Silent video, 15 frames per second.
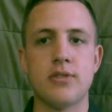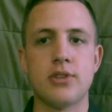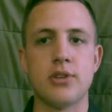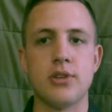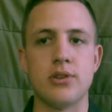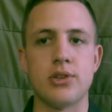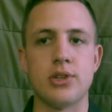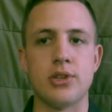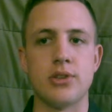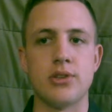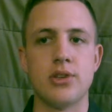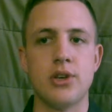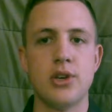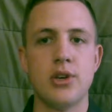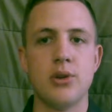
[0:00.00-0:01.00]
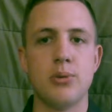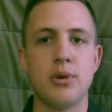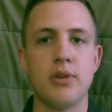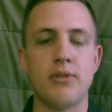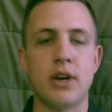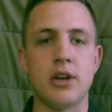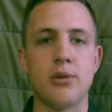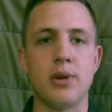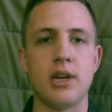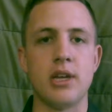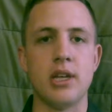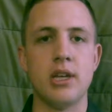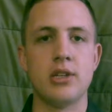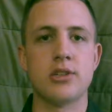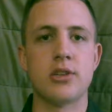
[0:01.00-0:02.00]
solutions, we evaluated
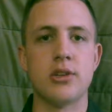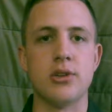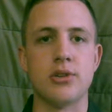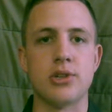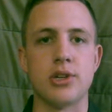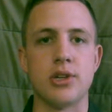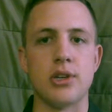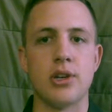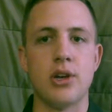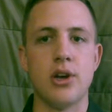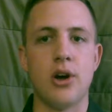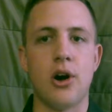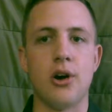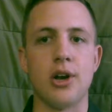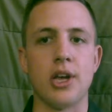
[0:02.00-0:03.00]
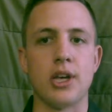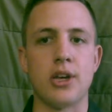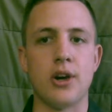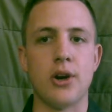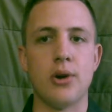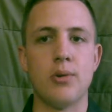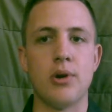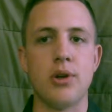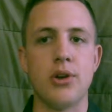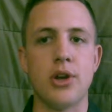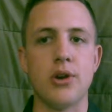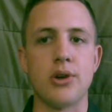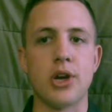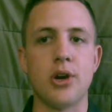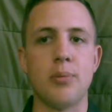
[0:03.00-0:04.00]
each solution on a go,
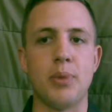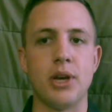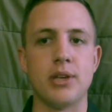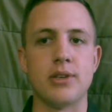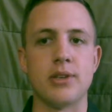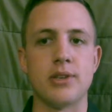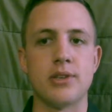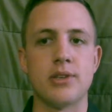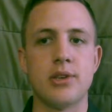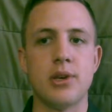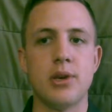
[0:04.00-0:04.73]
no-go basis,